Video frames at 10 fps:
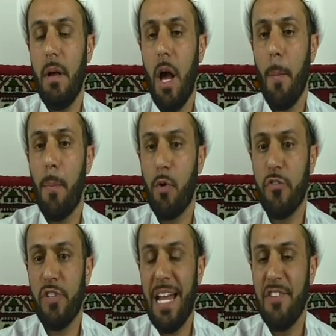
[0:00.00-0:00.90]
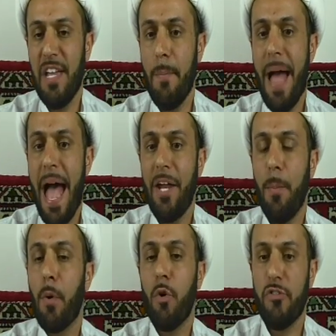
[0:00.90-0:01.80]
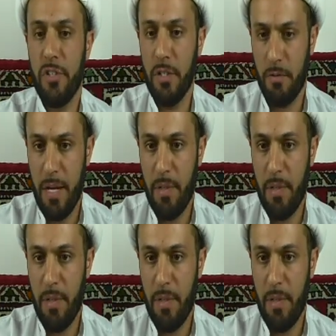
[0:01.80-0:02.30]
a person as a bad person, right?